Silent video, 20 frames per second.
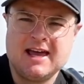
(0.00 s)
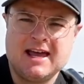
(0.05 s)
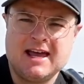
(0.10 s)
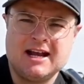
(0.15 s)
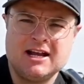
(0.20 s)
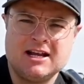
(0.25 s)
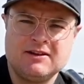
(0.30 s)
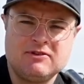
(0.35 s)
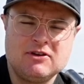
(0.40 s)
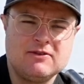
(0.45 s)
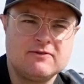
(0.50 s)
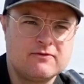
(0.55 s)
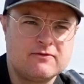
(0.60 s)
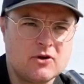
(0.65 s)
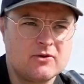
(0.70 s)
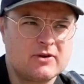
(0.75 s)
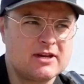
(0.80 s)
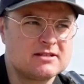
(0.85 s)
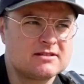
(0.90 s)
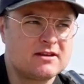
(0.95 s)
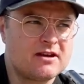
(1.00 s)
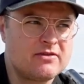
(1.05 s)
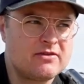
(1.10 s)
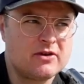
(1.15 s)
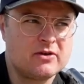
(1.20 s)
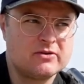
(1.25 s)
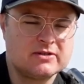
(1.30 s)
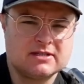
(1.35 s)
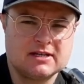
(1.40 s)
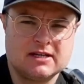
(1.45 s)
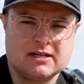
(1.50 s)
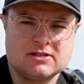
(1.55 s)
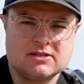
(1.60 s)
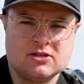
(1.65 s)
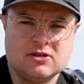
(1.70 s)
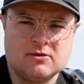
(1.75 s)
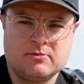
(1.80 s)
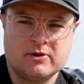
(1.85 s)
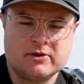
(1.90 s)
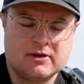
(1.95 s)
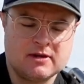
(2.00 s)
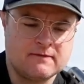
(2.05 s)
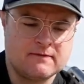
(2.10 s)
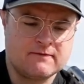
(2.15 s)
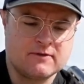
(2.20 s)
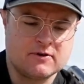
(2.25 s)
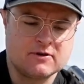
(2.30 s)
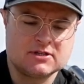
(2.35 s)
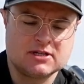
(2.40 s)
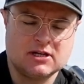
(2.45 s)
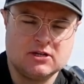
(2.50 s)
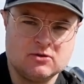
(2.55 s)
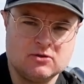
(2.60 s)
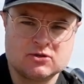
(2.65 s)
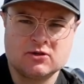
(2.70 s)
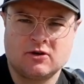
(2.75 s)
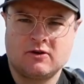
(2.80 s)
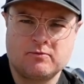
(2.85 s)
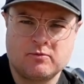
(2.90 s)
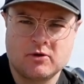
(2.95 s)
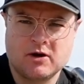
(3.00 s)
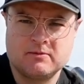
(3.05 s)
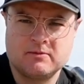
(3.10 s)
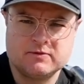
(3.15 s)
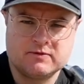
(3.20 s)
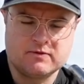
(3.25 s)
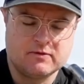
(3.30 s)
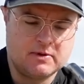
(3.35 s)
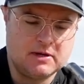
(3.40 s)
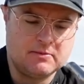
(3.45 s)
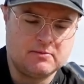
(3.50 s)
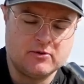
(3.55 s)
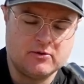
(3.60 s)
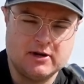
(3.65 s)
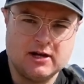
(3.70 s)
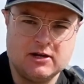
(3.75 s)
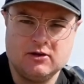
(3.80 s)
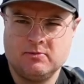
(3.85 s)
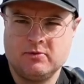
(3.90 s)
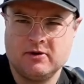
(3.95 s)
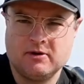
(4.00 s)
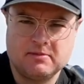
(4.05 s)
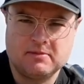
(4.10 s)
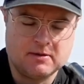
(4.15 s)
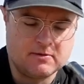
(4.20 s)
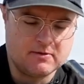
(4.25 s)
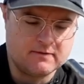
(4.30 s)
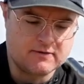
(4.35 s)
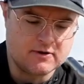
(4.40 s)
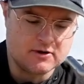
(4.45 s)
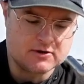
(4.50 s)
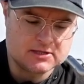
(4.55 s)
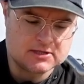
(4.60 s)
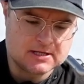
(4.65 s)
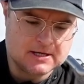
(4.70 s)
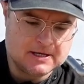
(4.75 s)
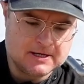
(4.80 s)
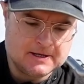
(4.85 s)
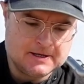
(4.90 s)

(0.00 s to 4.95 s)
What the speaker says: And if you focus on those things and you put them first and you solve problems for people and you put people first,